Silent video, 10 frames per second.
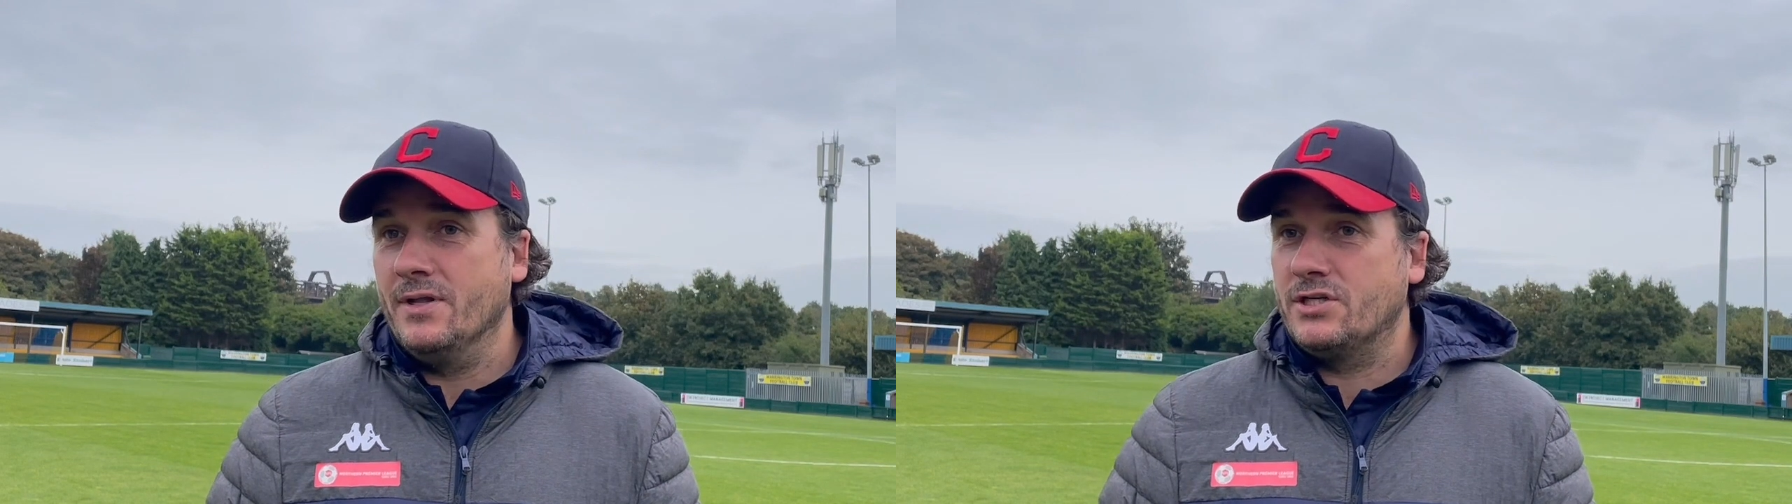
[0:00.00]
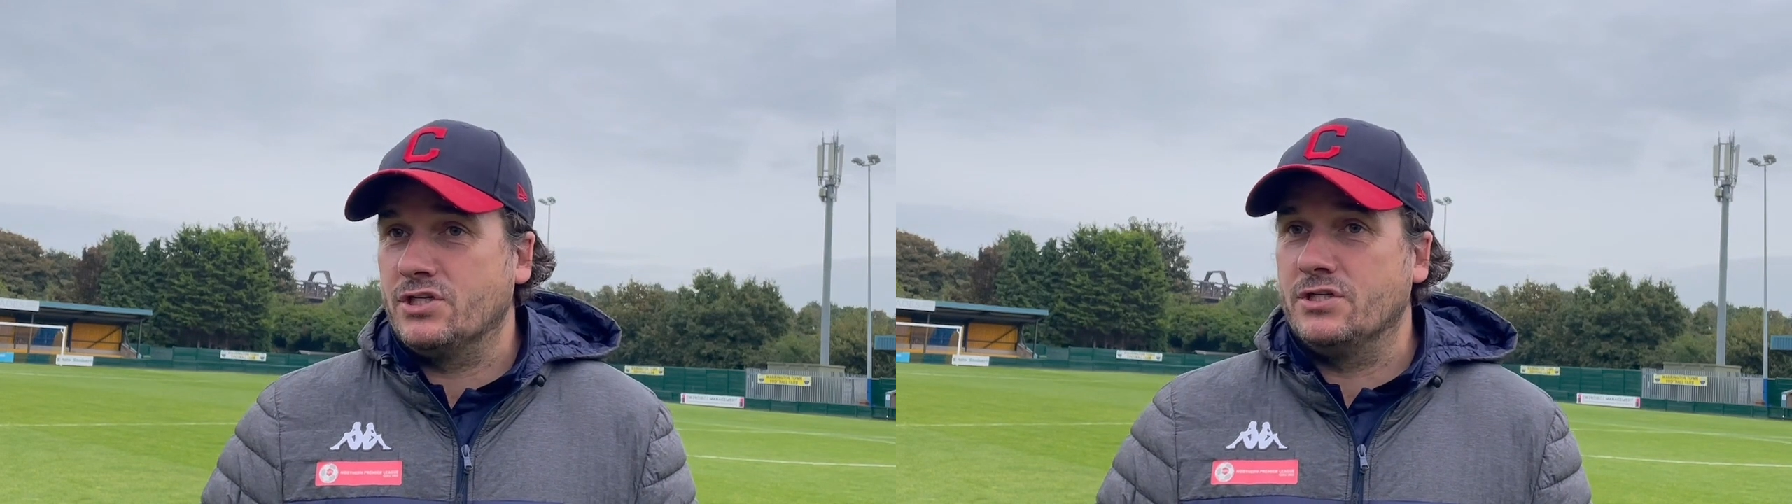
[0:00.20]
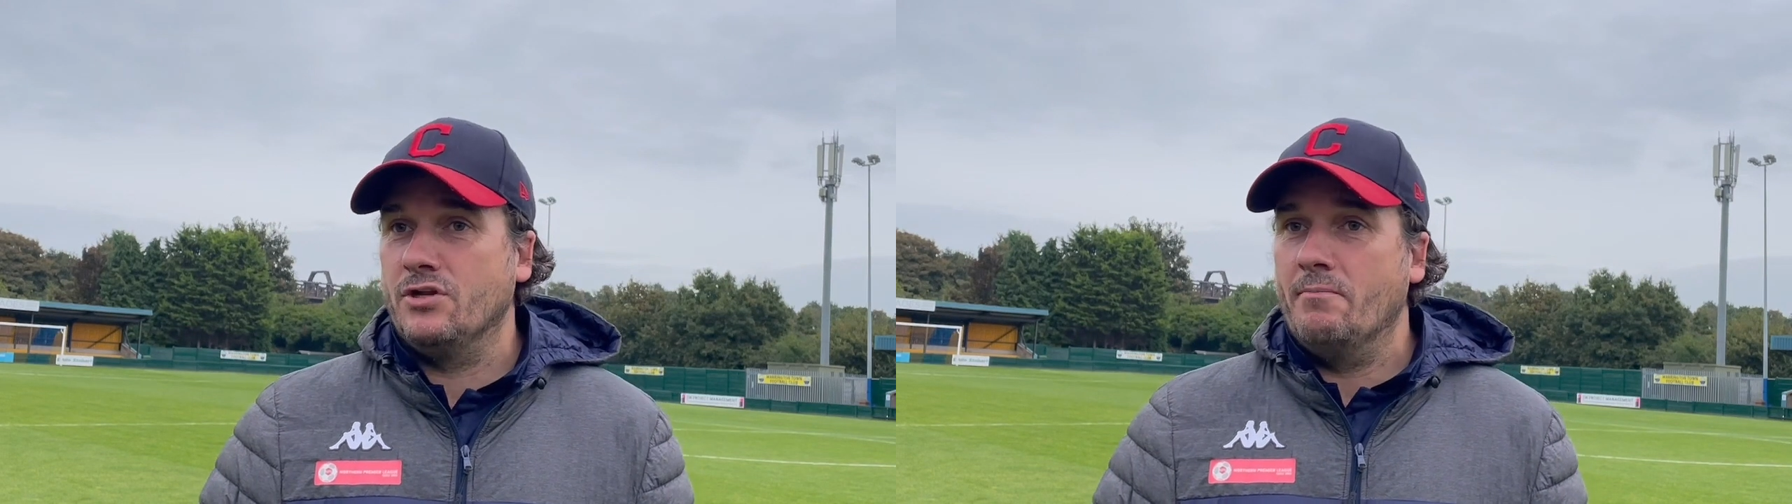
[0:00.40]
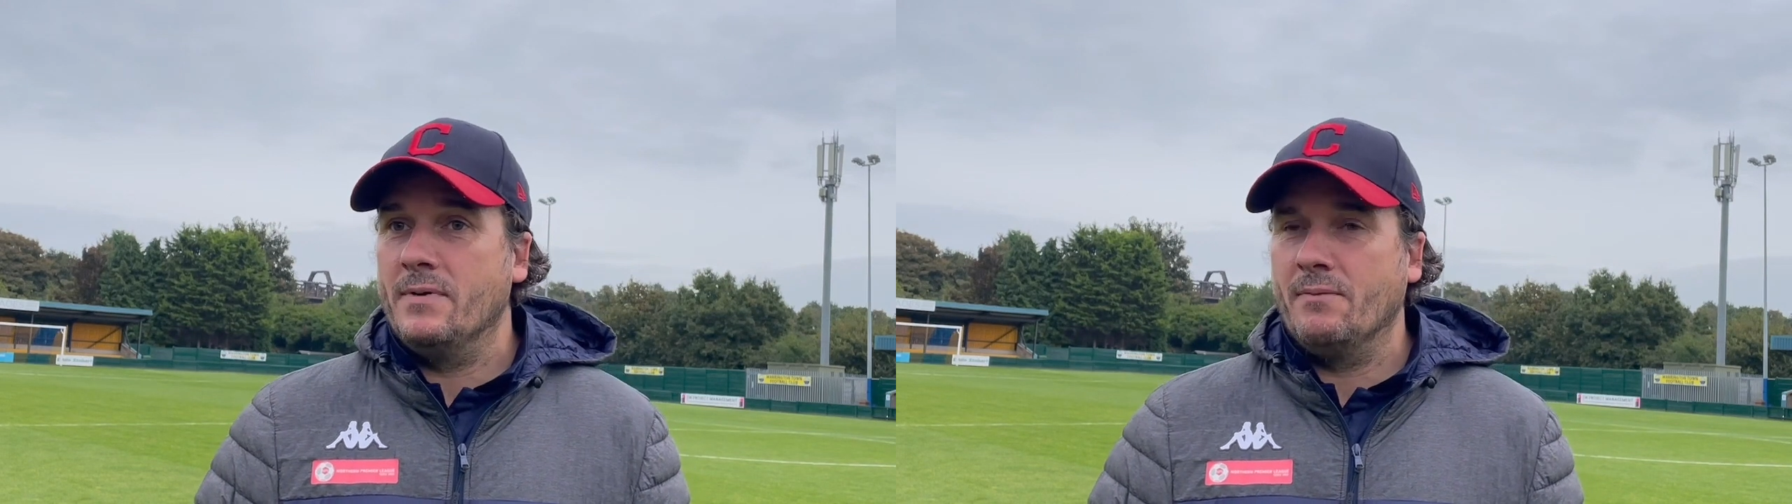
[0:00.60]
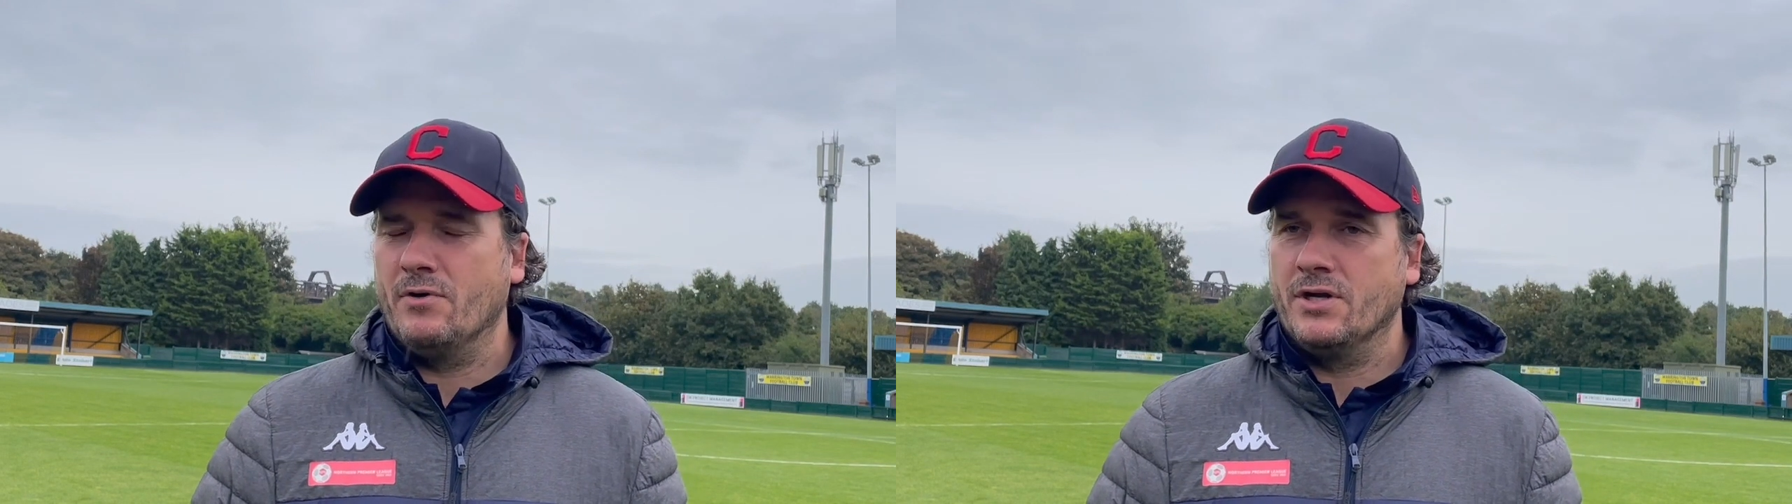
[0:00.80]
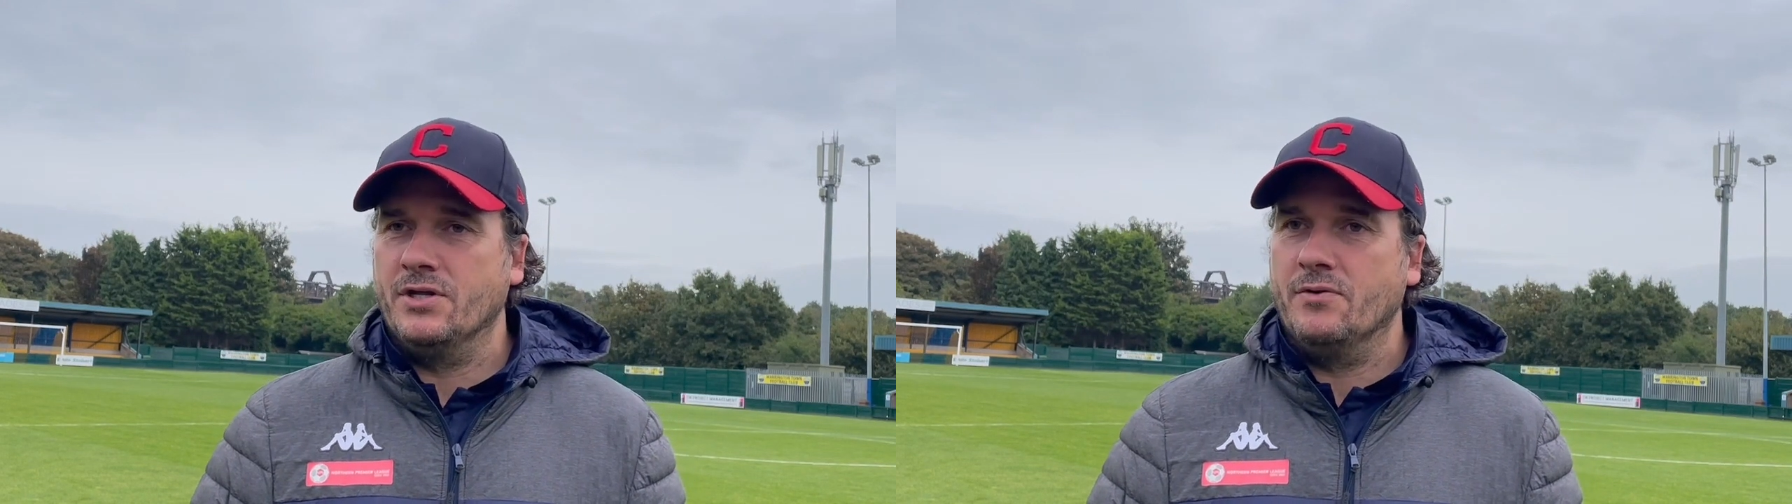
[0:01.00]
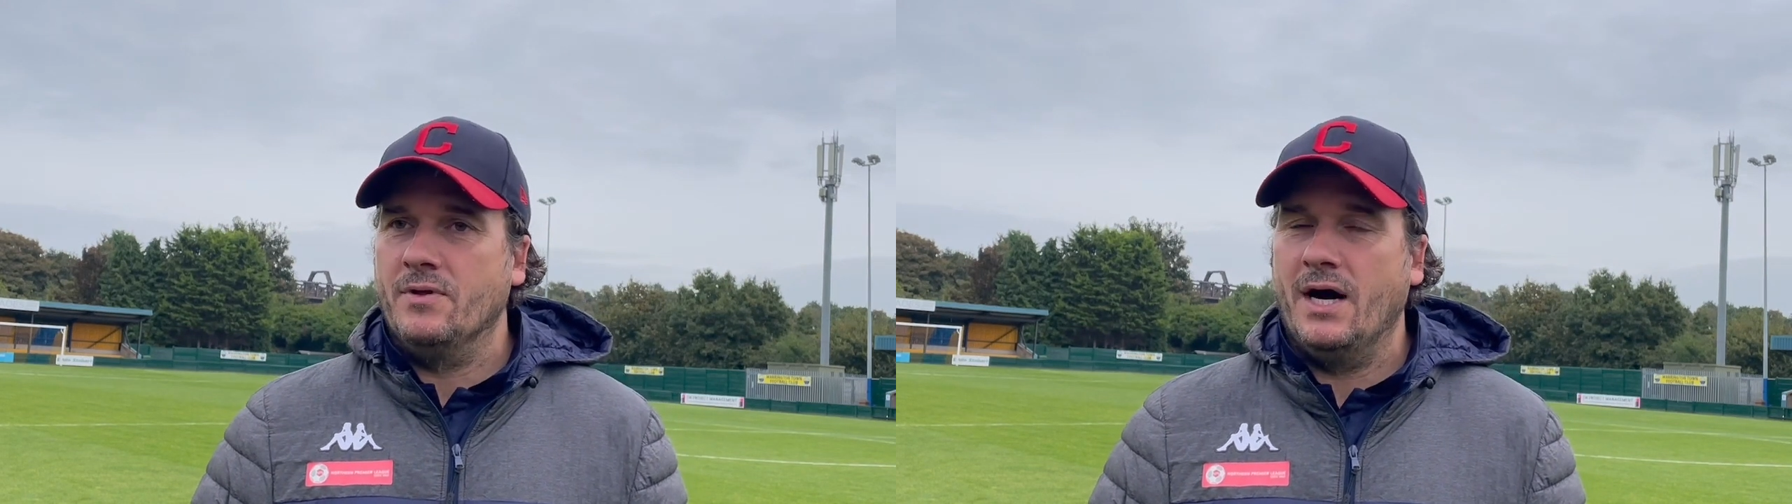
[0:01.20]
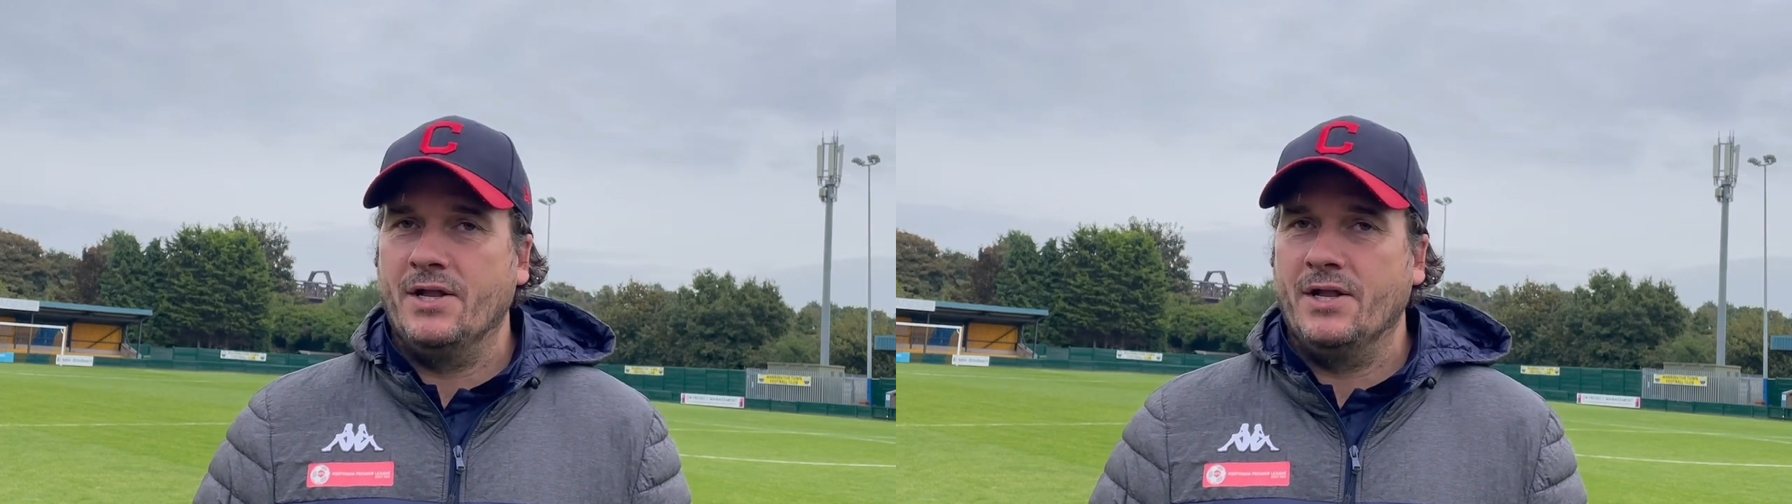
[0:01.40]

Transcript: that's just not me, I'm not going to do that.